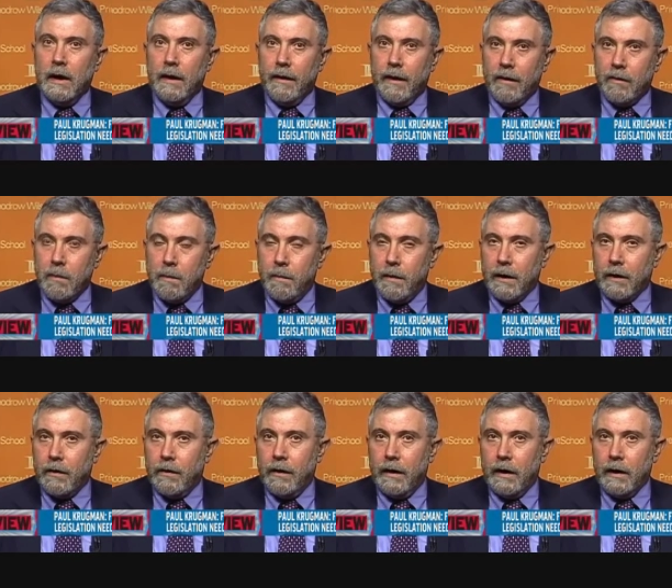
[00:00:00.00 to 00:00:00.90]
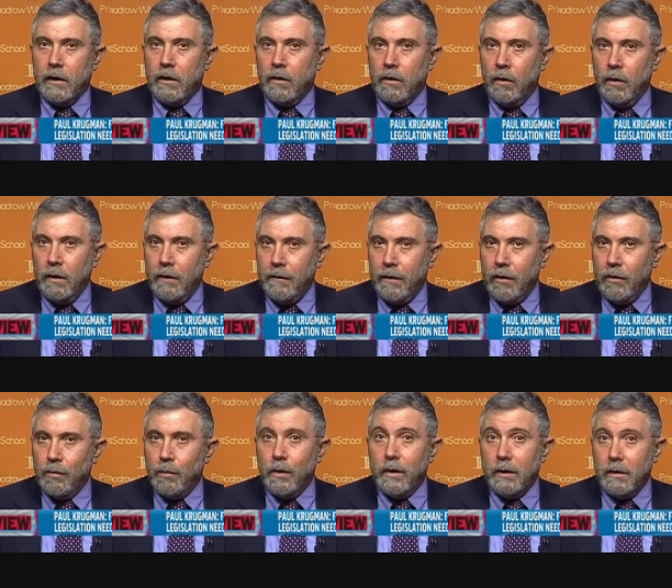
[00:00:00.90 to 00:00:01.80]
That's a big thing. All of
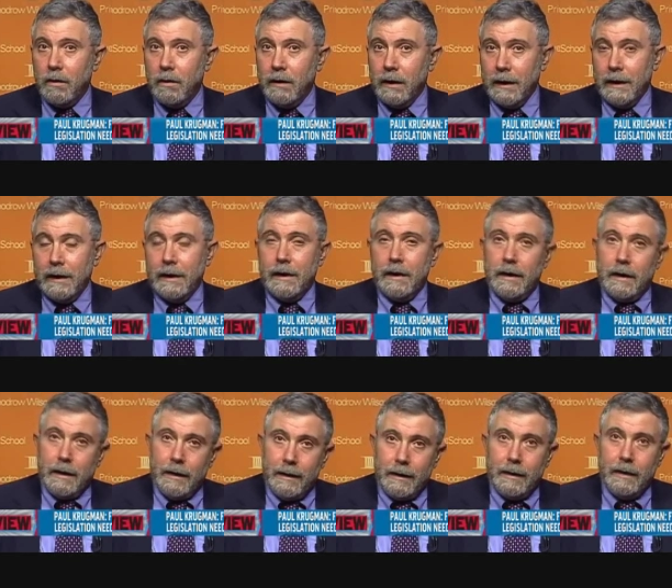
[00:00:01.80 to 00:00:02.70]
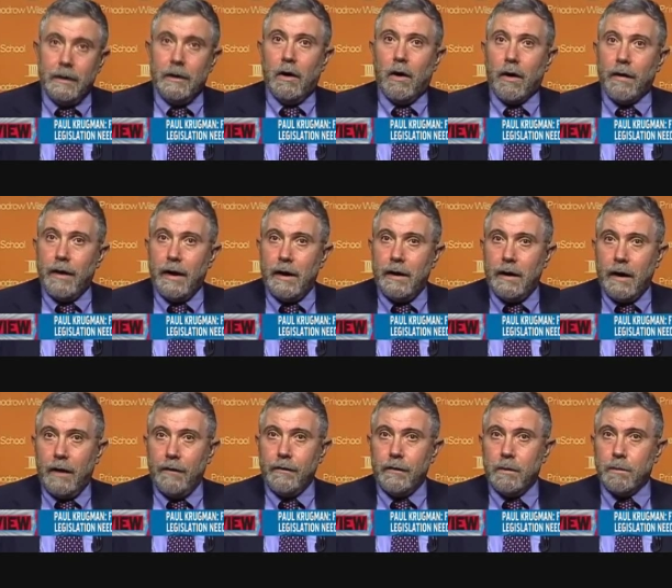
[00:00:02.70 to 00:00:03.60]
those would... Now, are they
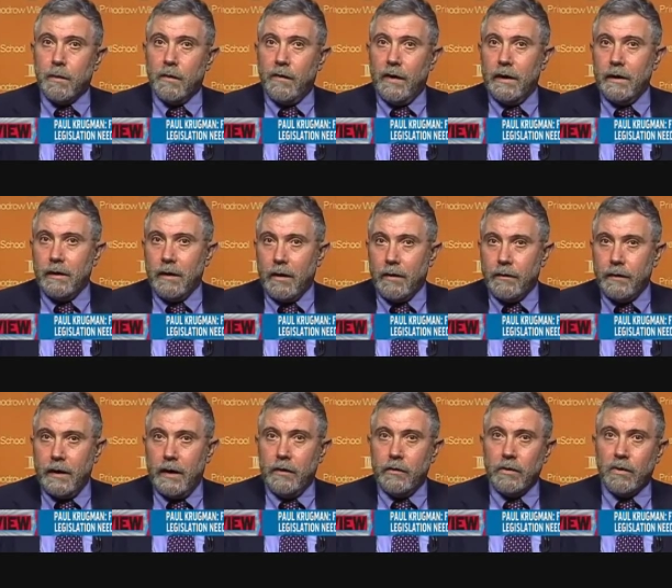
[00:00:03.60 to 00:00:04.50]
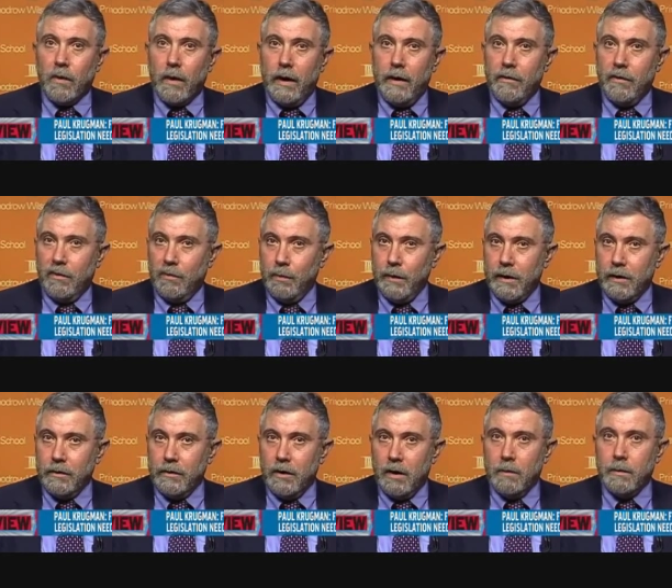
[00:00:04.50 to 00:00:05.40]
enough to prevent another financial crisis? We
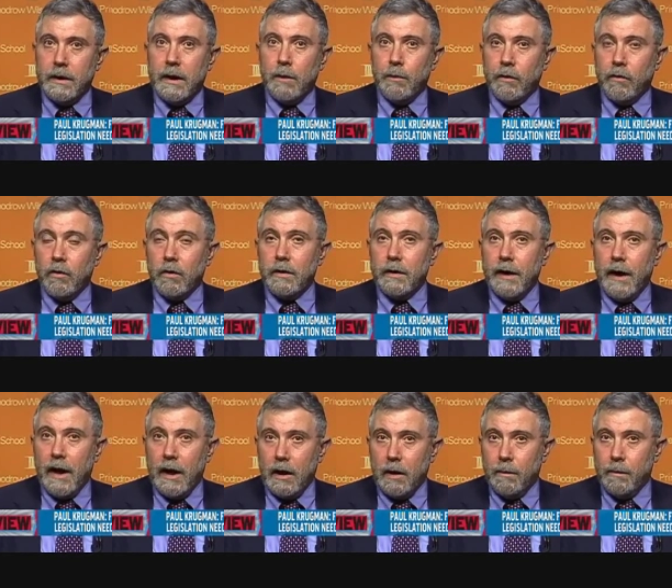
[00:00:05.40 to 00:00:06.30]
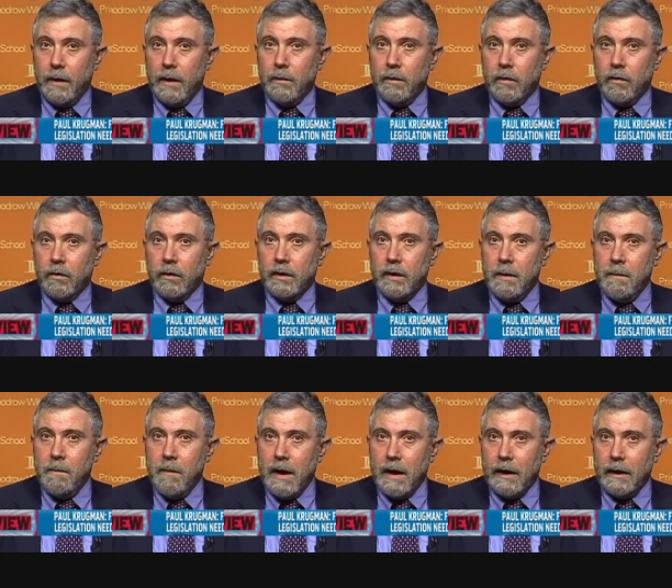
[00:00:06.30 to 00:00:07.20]
don't know, but they would certainly help. They would
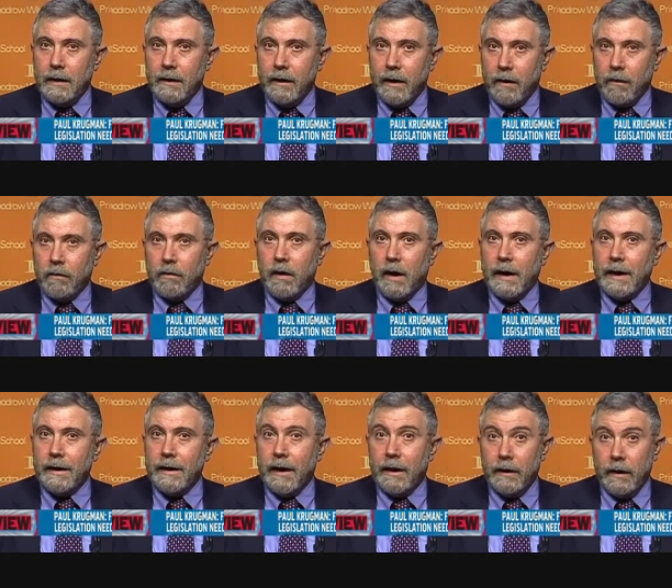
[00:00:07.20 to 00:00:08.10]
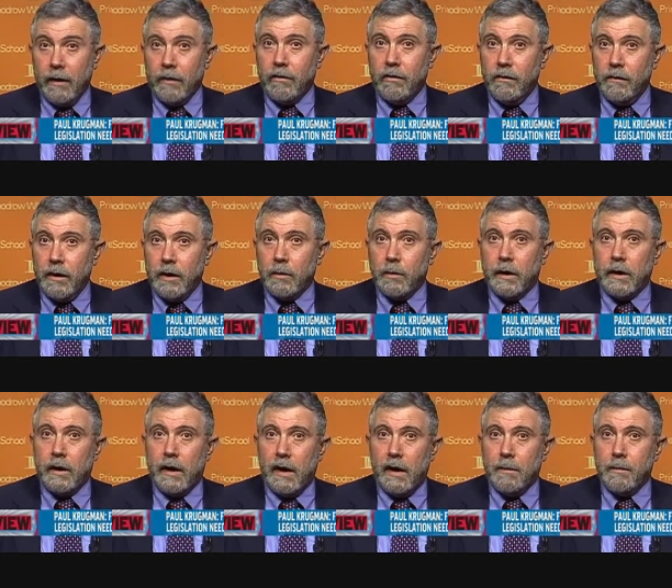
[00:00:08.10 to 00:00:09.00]
certainly make it less likely and less severe
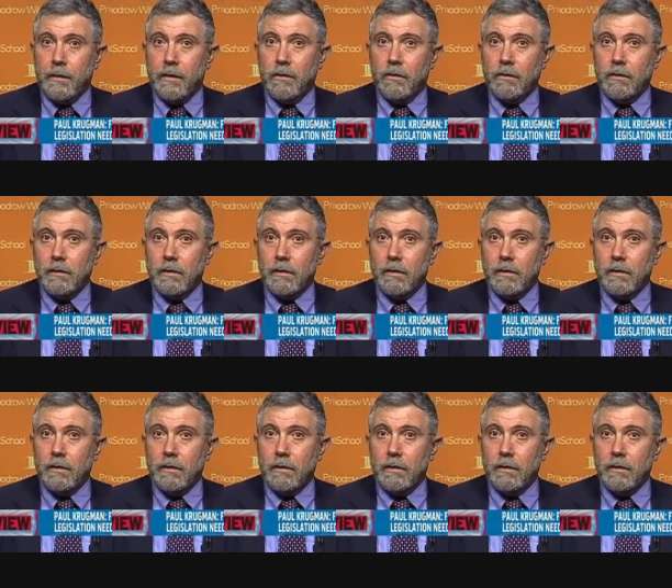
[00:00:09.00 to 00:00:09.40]
when it happens.